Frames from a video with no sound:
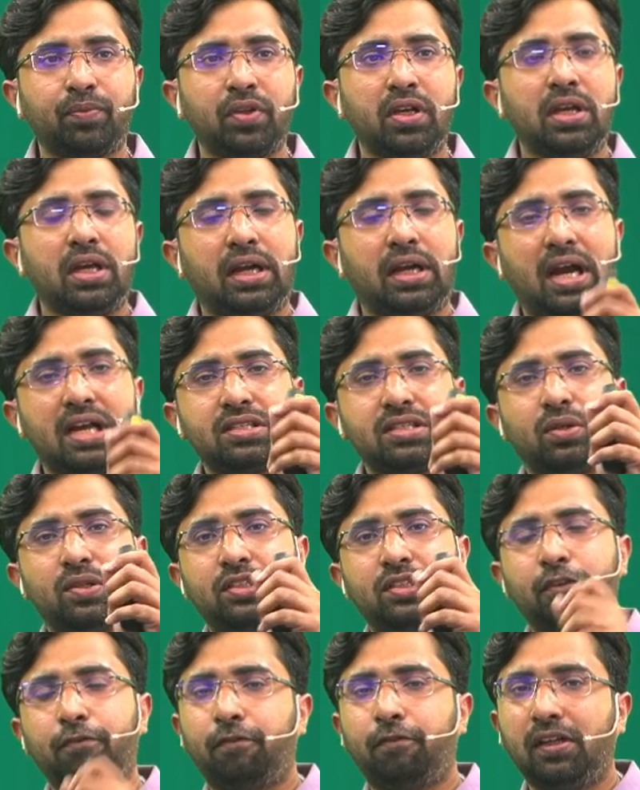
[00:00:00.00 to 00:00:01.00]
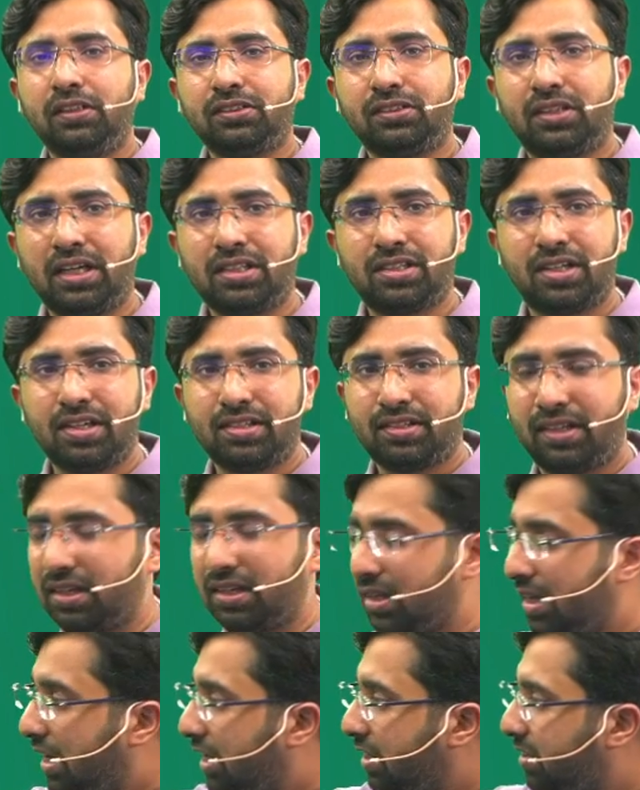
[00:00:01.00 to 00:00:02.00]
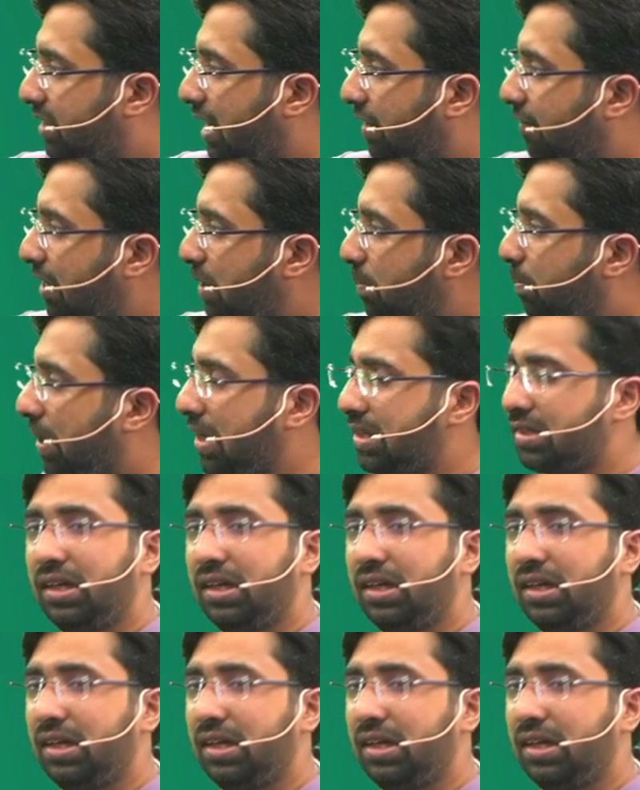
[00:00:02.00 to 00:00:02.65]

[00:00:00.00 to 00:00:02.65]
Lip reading: Guys, now see, first lecture says 7%